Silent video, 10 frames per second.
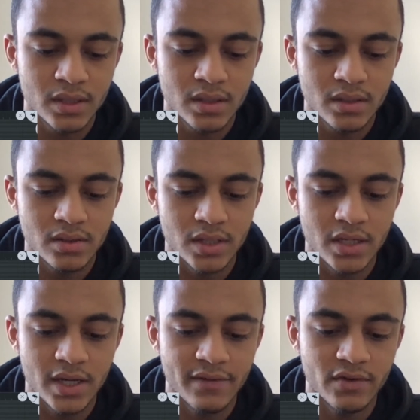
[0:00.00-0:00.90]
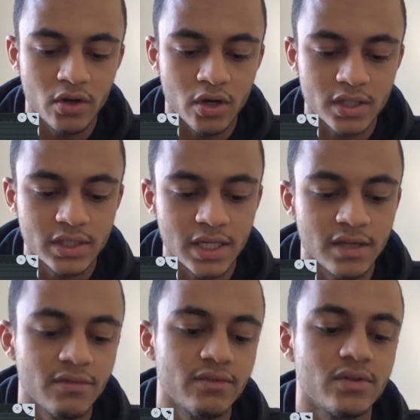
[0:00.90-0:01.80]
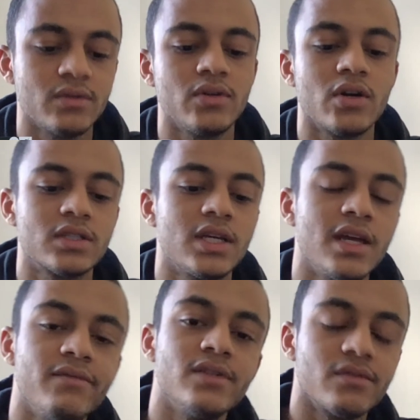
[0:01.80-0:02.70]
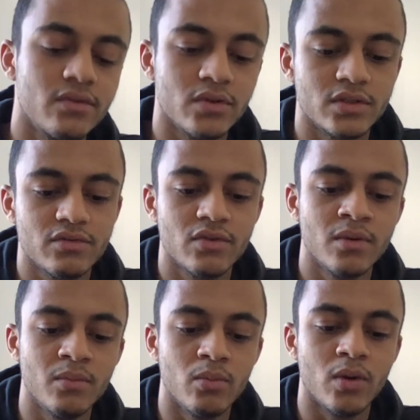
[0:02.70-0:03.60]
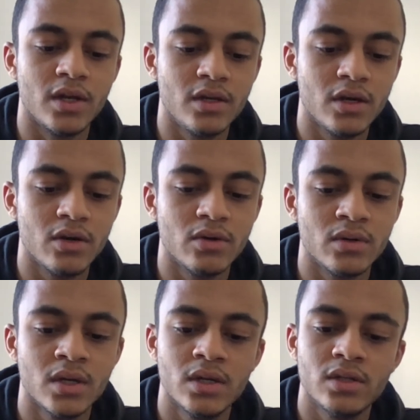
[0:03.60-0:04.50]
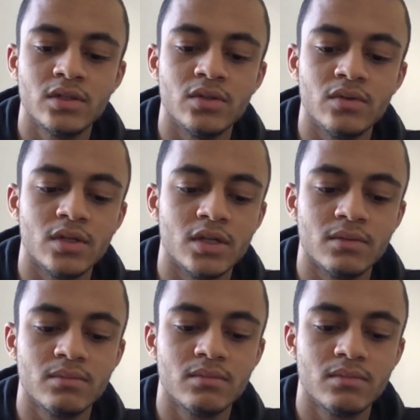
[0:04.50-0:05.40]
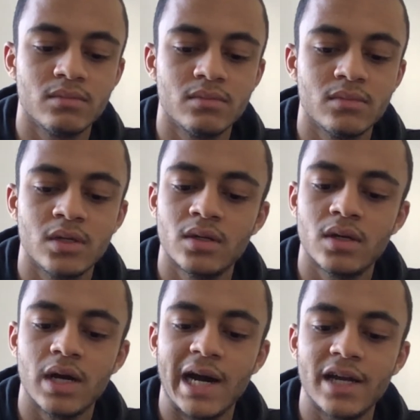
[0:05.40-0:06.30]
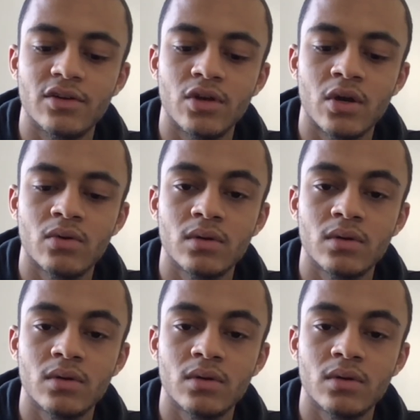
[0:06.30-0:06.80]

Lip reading: So here I have an octave. So an octave is, of course, from one note to the higher note.